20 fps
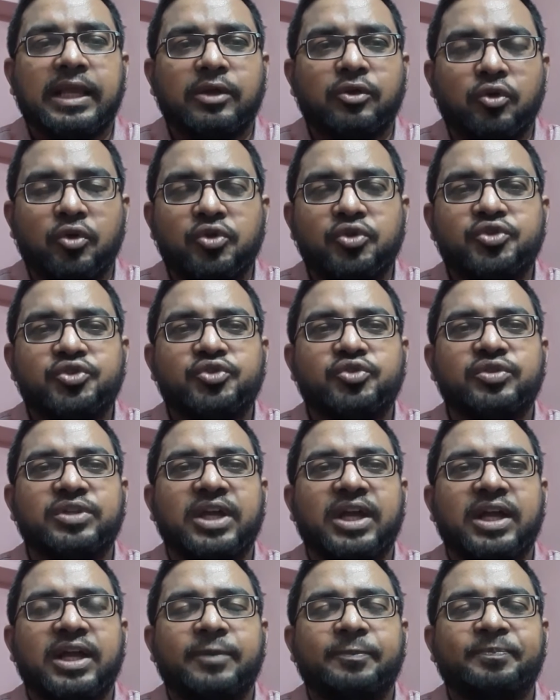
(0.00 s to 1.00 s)
goes to
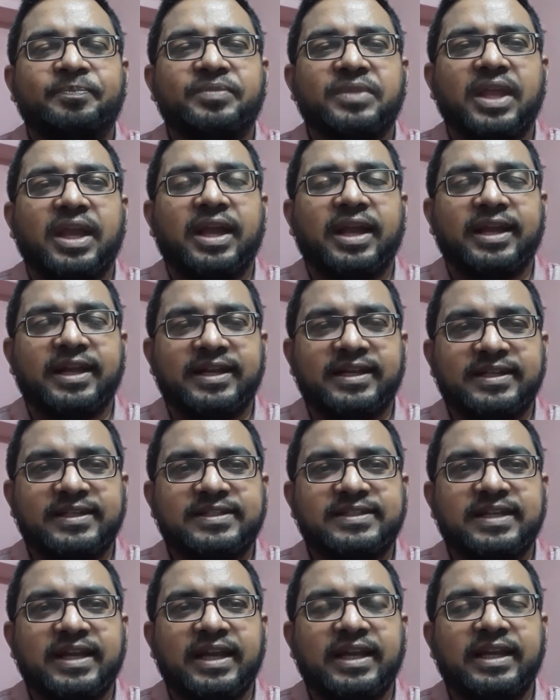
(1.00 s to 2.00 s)
the
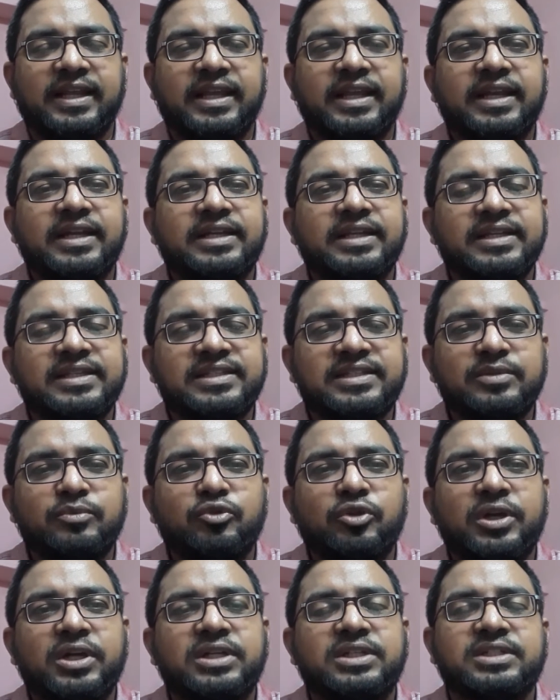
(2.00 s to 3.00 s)
intestine, it
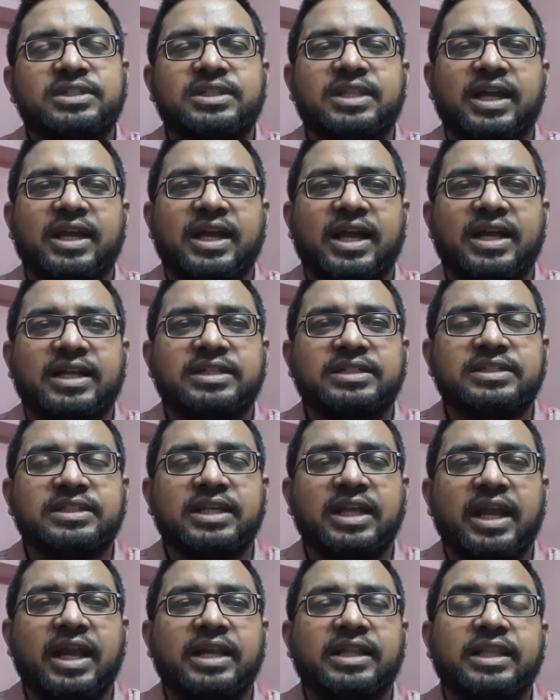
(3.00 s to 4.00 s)
stimulates the gut,
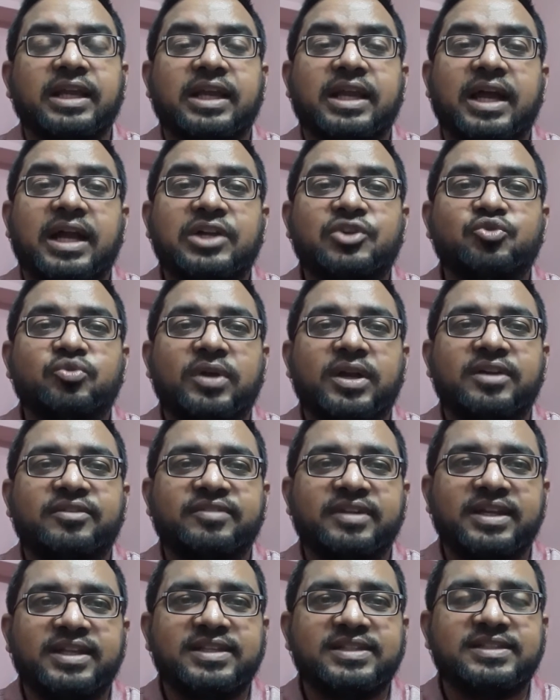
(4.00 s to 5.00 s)
and the gut will
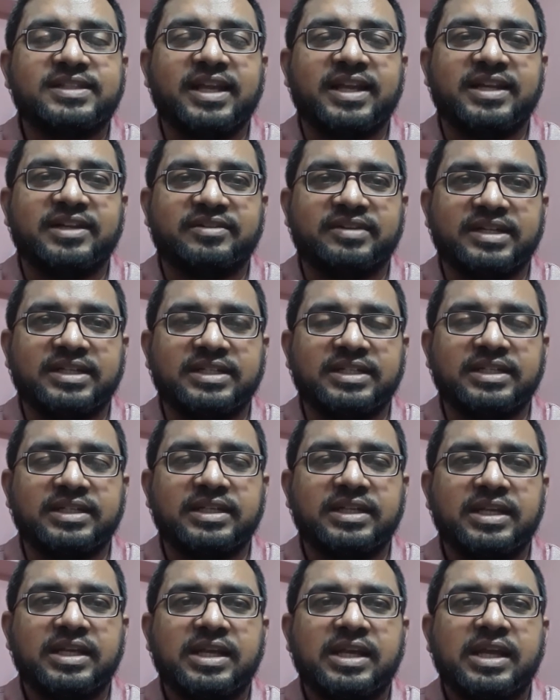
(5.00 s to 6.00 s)
release the incretin.
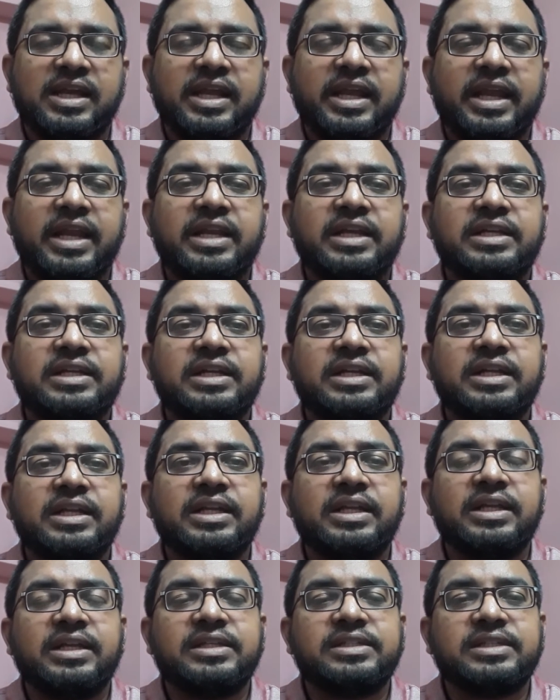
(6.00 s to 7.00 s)

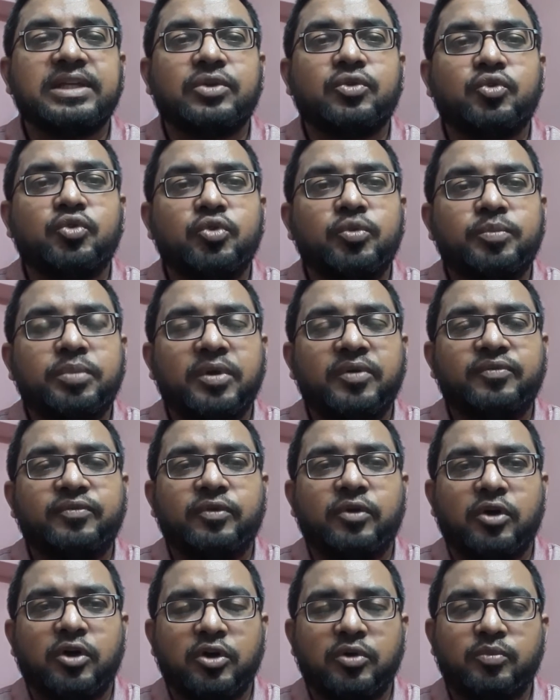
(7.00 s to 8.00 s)
Incretin is a group of
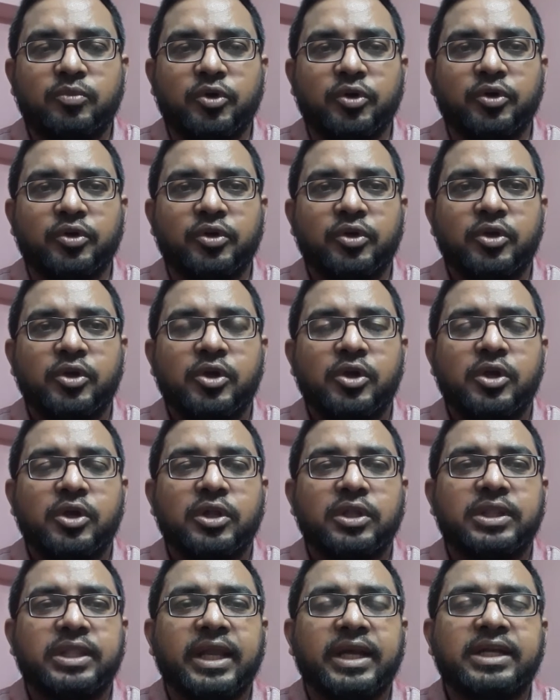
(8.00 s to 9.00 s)
hormone
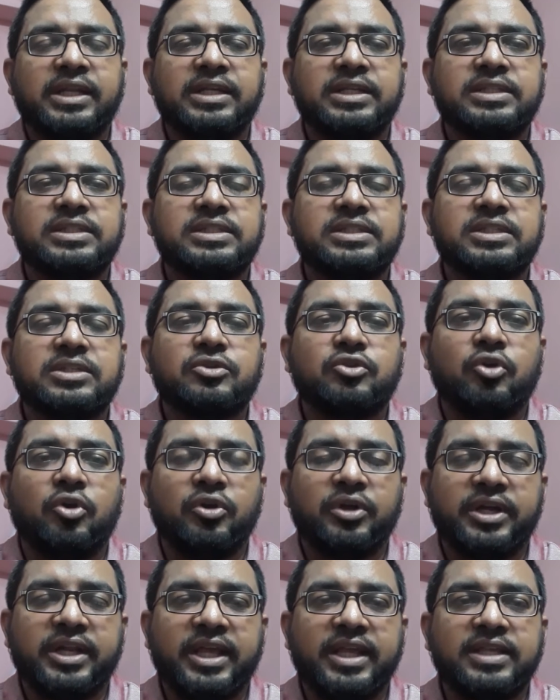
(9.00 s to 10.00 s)
that is
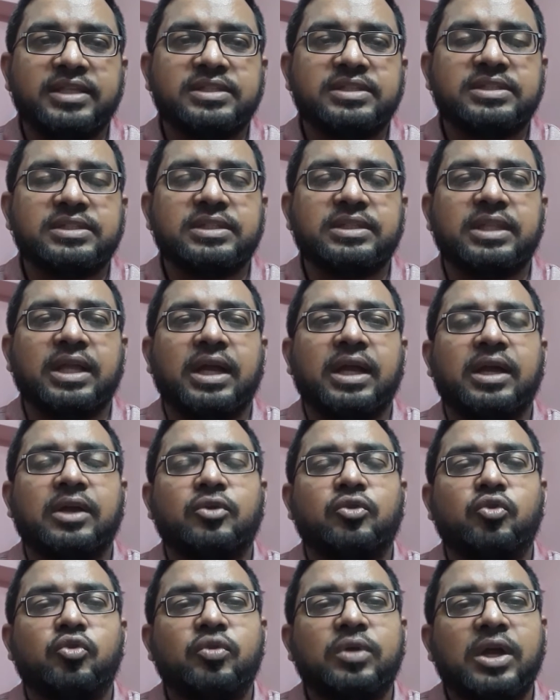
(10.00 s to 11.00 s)
contains the
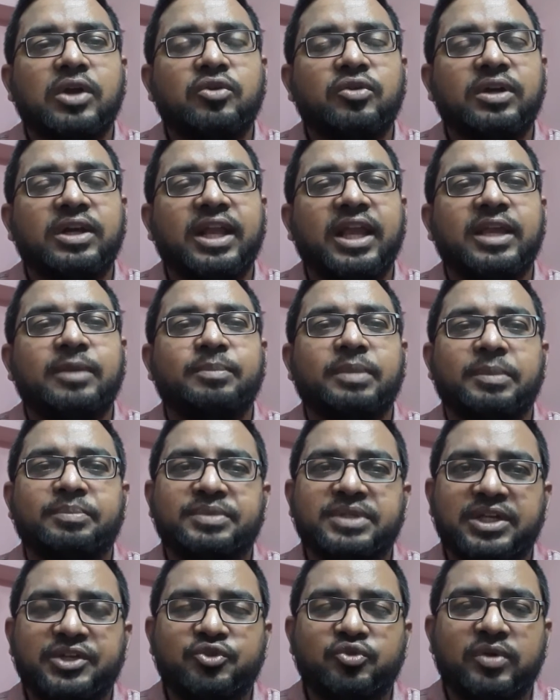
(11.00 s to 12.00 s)
glucagon like
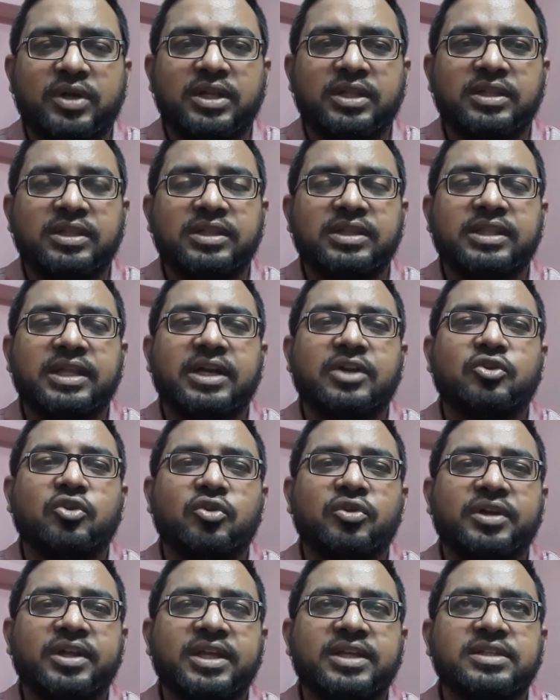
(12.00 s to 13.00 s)
peptide 1, that
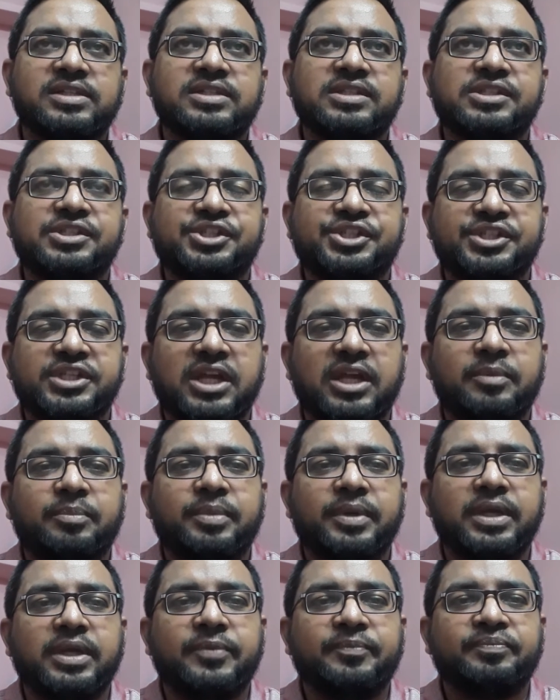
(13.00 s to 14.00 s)
contains
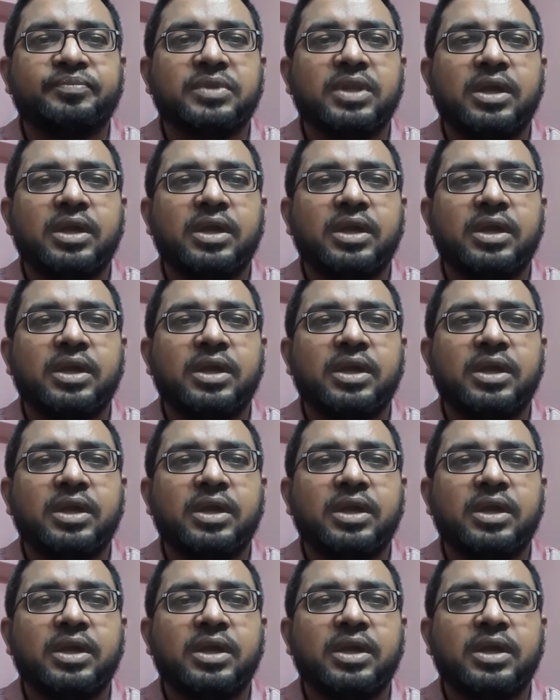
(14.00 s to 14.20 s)
GIP